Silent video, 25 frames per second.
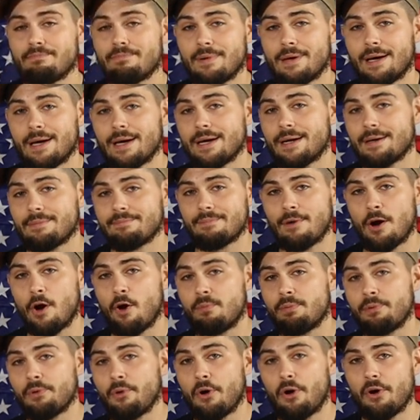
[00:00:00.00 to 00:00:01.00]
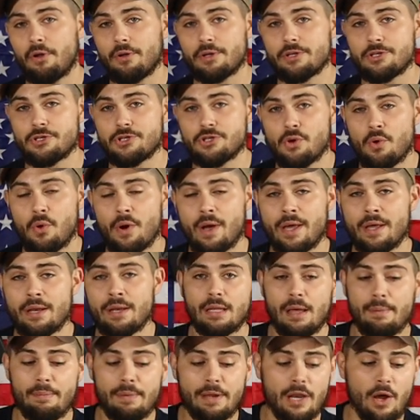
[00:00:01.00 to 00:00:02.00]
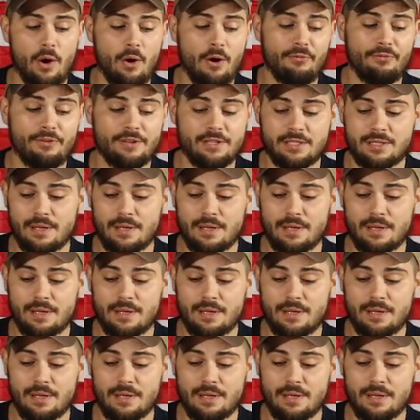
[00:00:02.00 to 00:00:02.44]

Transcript: I uh, hope you all enjoy it. Let me know if it's